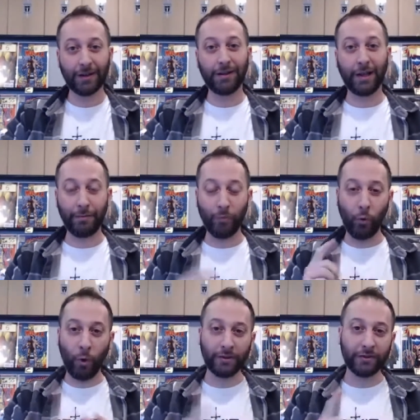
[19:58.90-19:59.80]

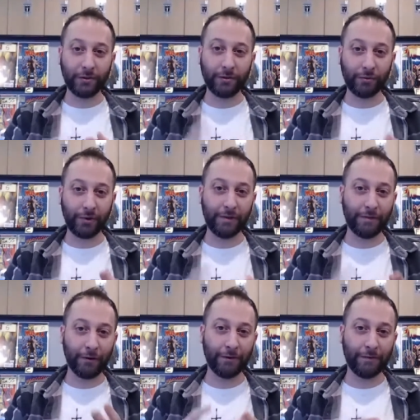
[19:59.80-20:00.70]
Claim 1, 2, 3,
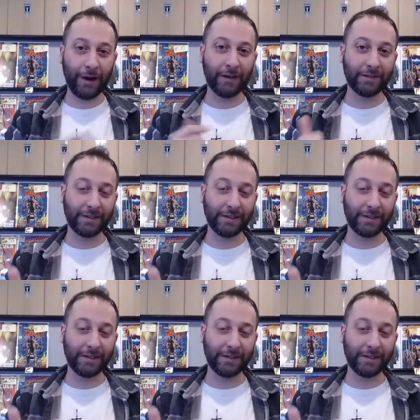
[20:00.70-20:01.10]
4, 5,